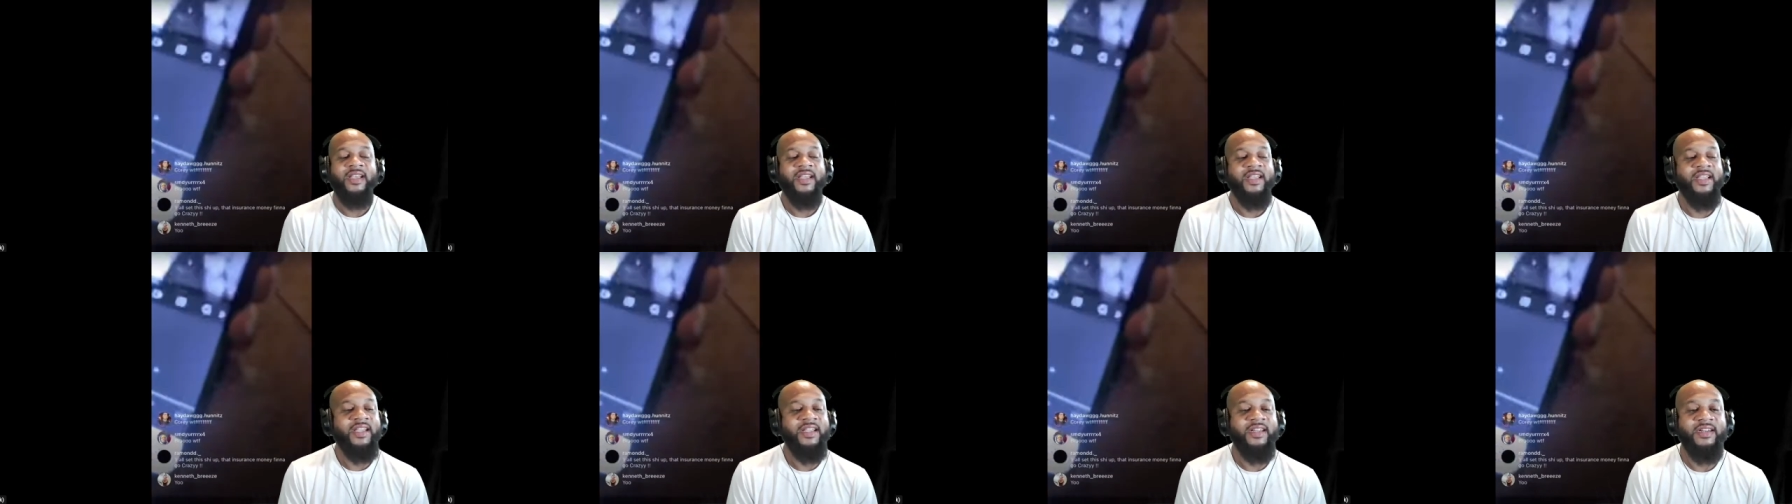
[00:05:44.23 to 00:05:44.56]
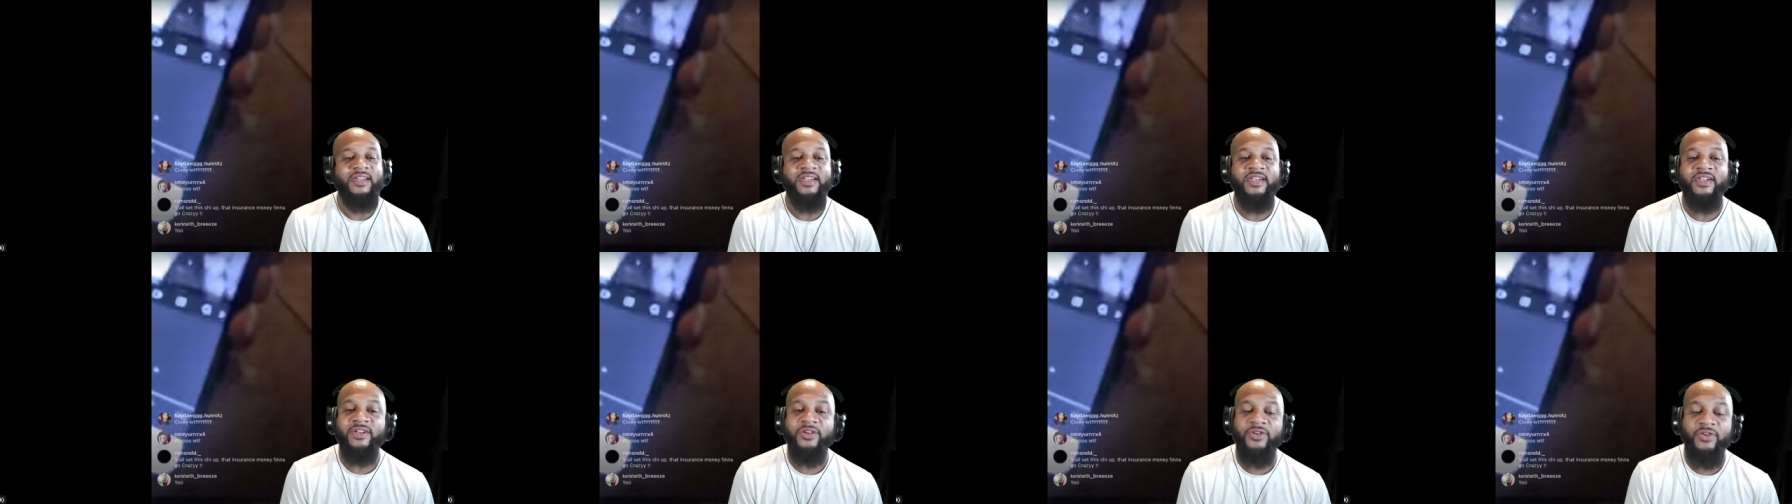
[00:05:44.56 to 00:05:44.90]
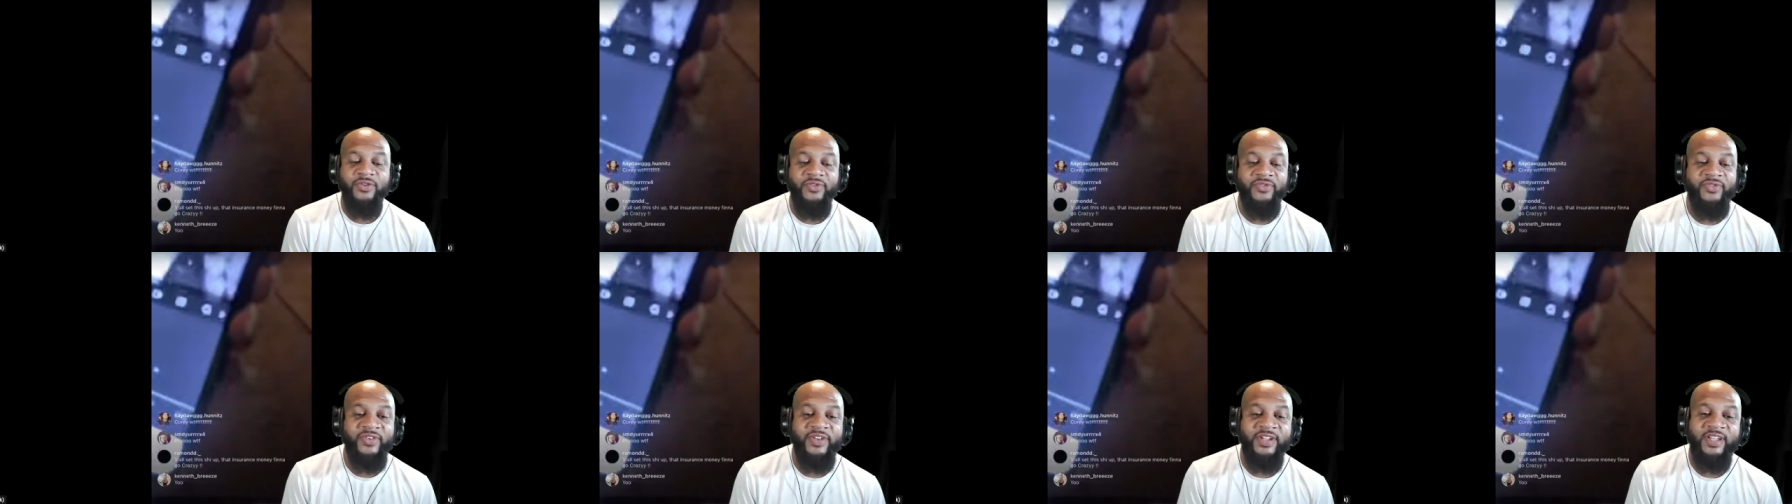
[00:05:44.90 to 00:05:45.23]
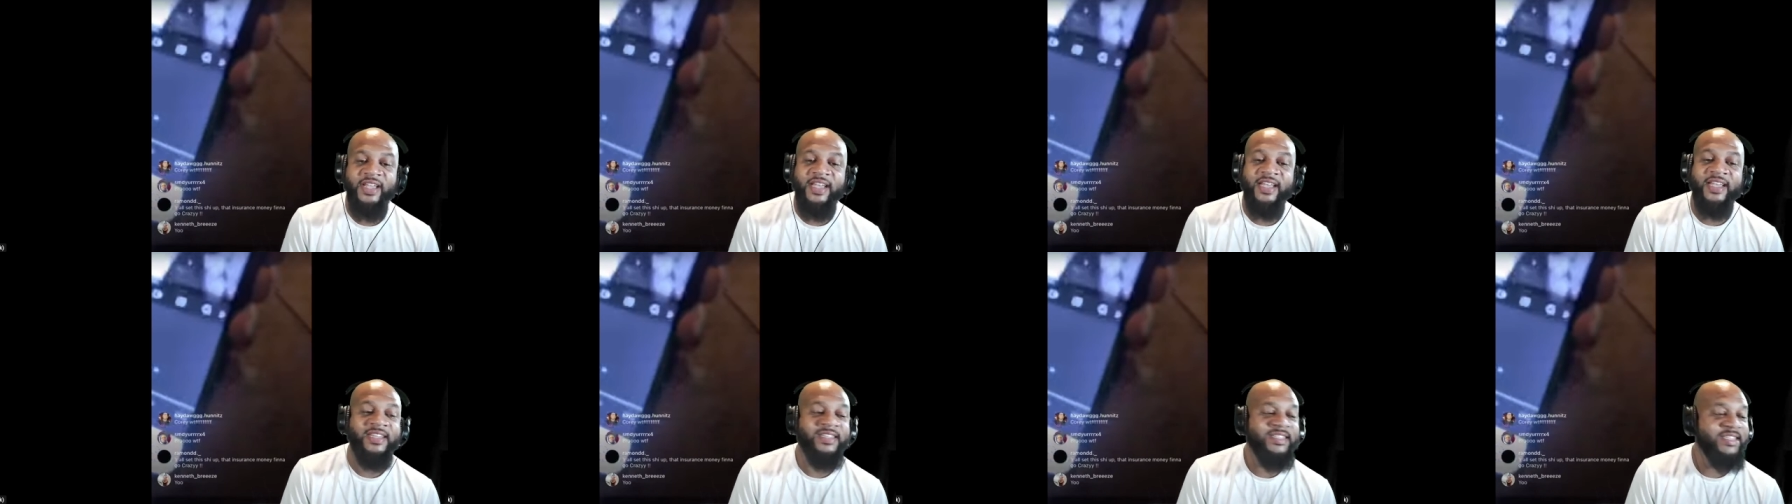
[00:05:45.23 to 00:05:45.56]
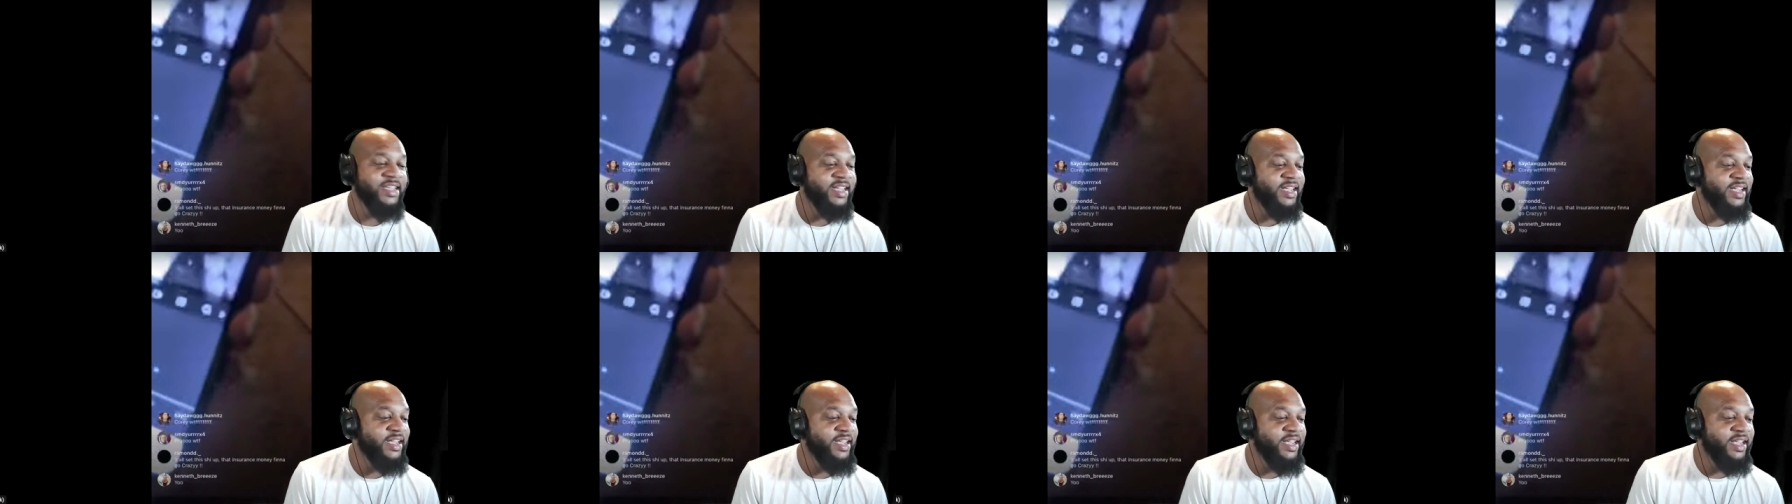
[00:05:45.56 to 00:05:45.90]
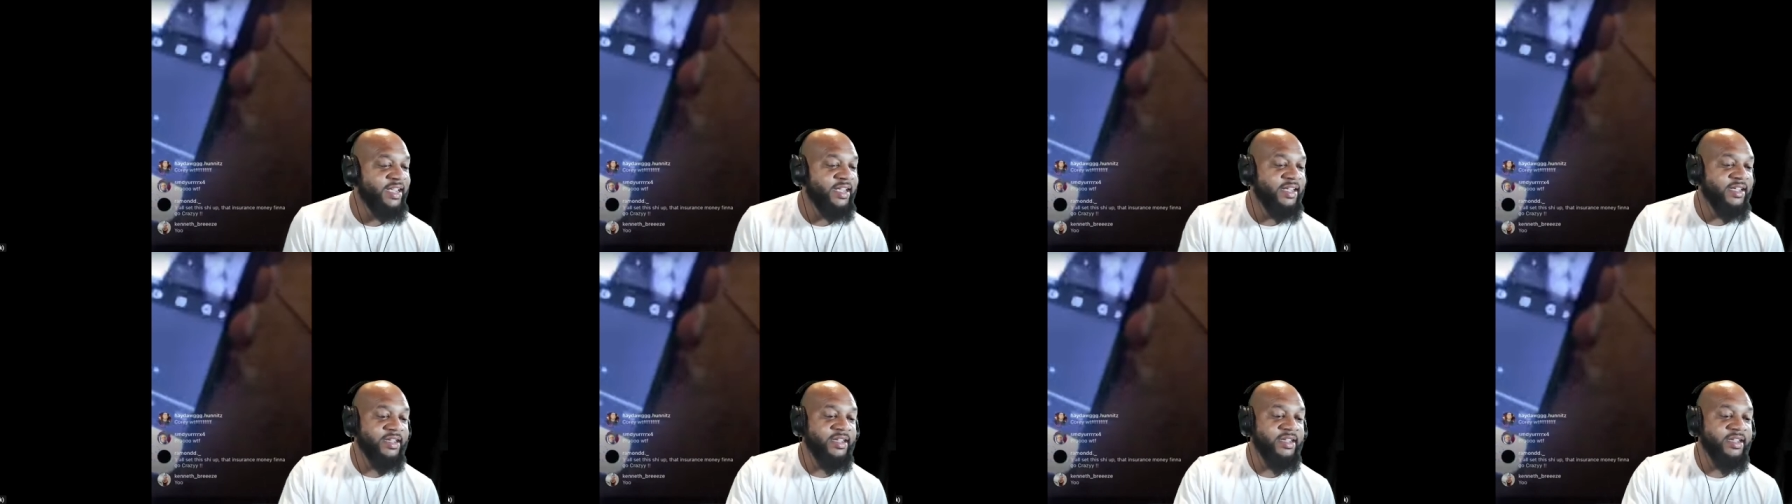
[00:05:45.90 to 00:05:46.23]
He look goofy as
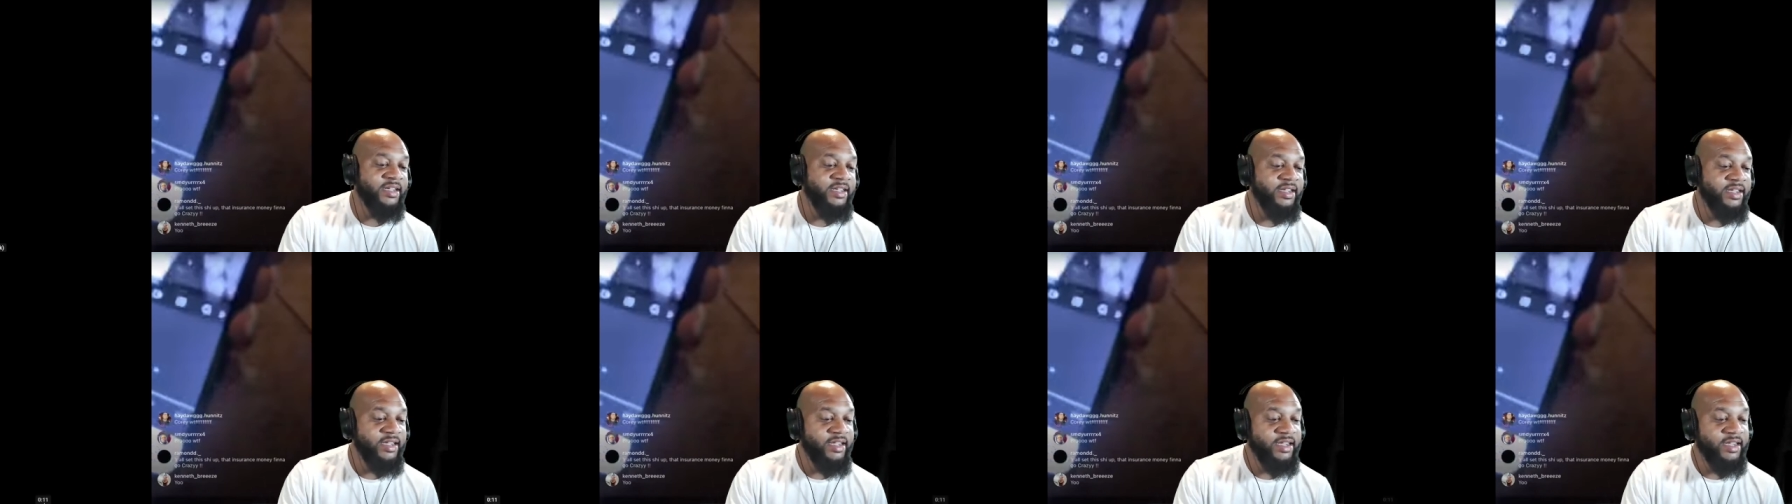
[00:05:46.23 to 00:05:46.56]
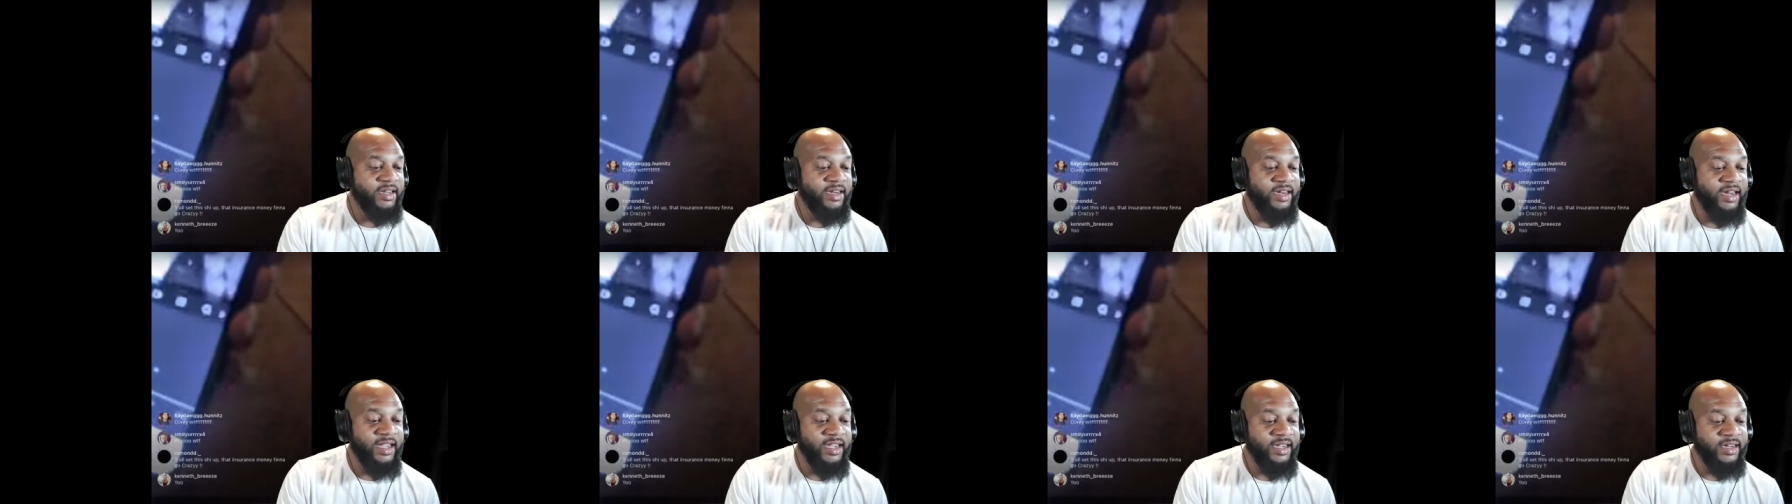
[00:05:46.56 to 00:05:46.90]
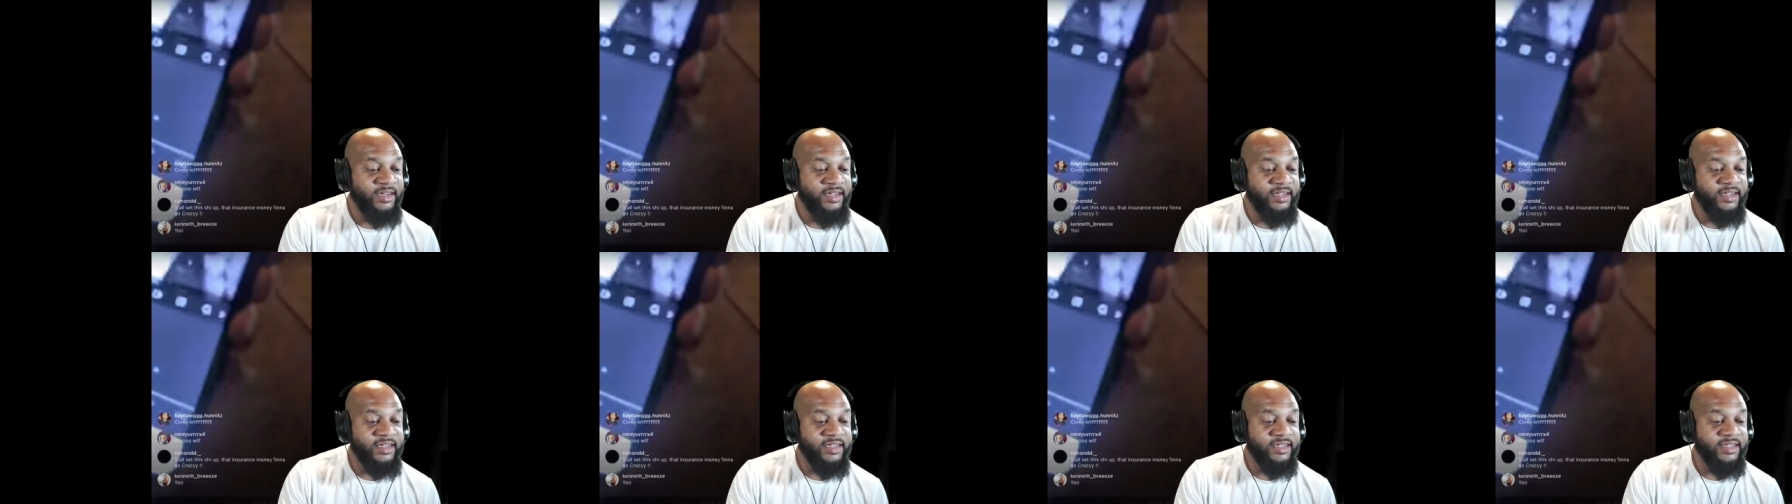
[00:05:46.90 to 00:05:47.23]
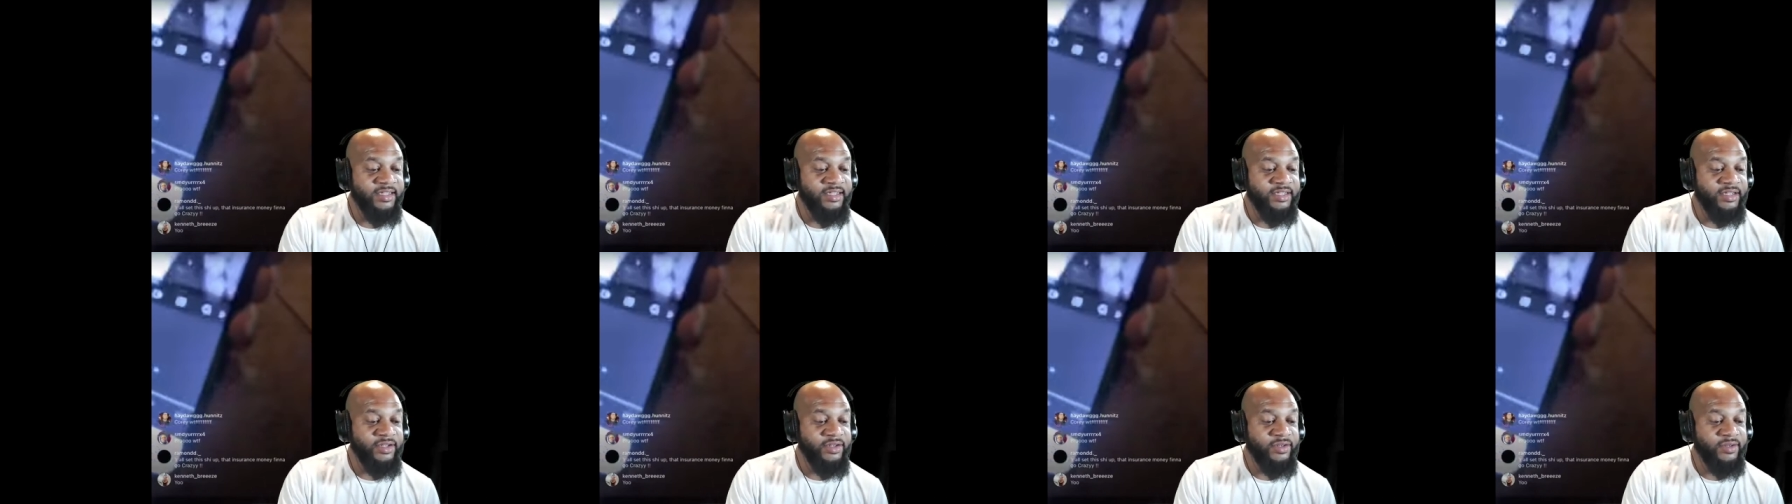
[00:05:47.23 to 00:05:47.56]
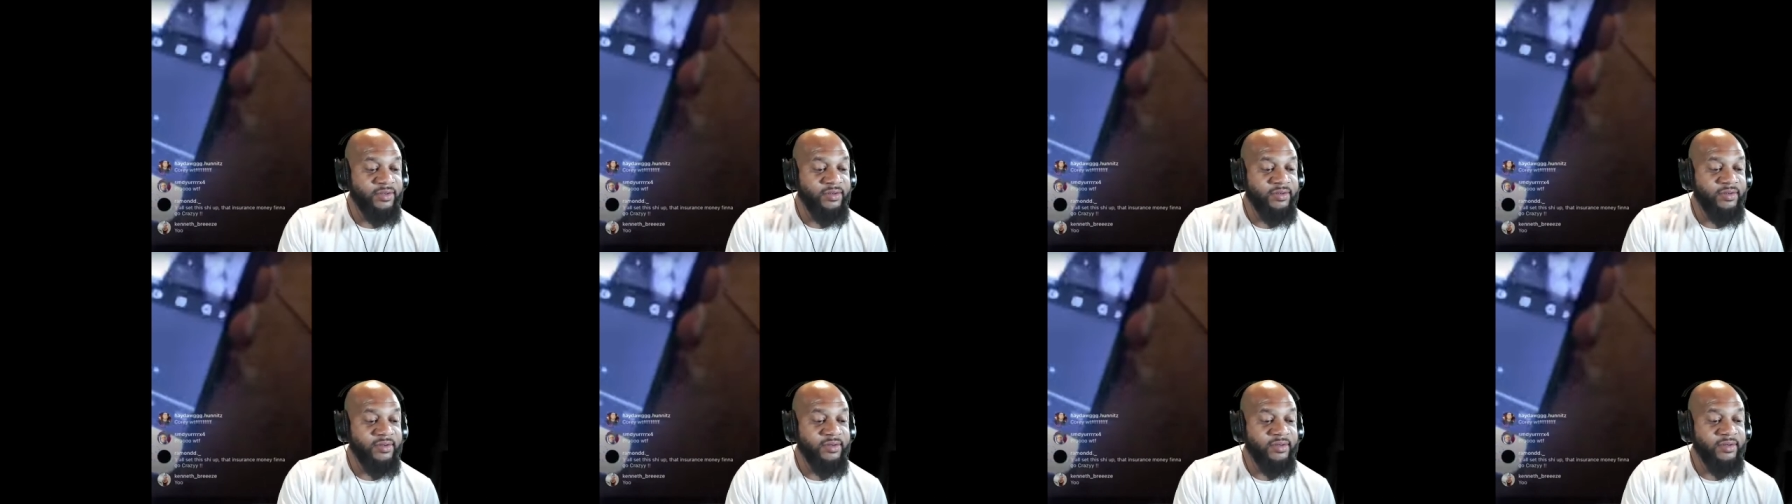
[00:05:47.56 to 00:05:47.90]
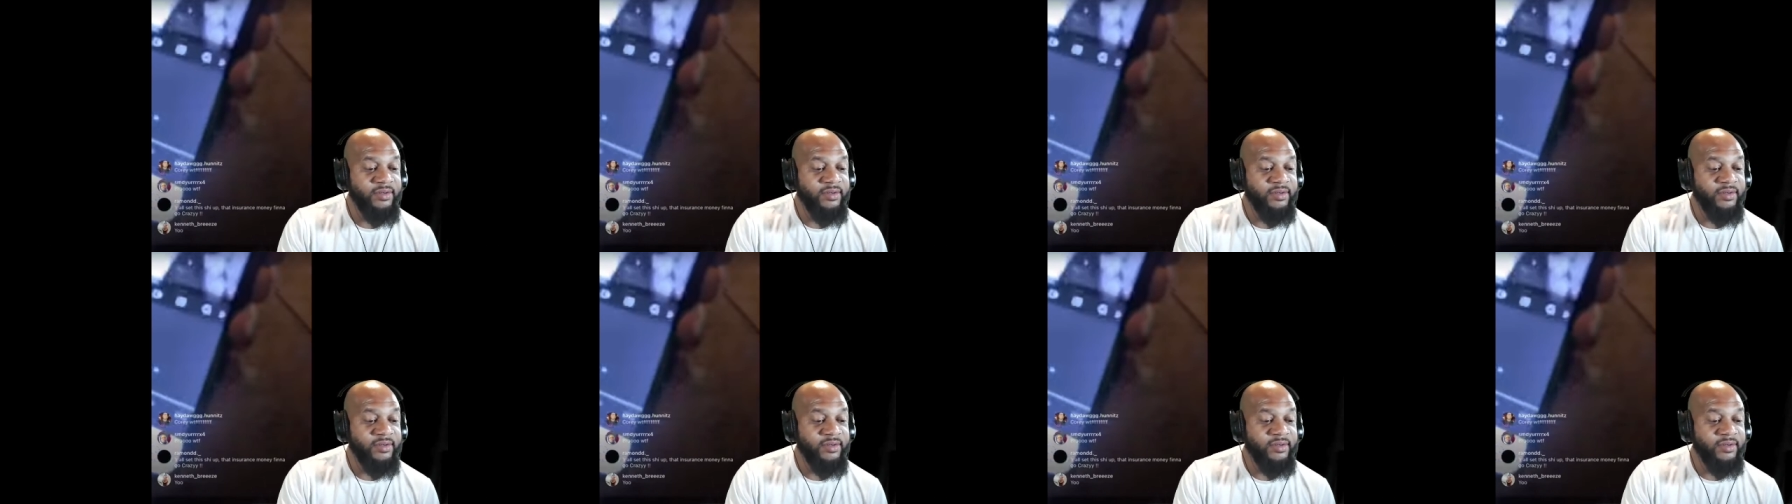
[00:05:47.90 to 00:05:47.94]
heck. Like, look at this dude.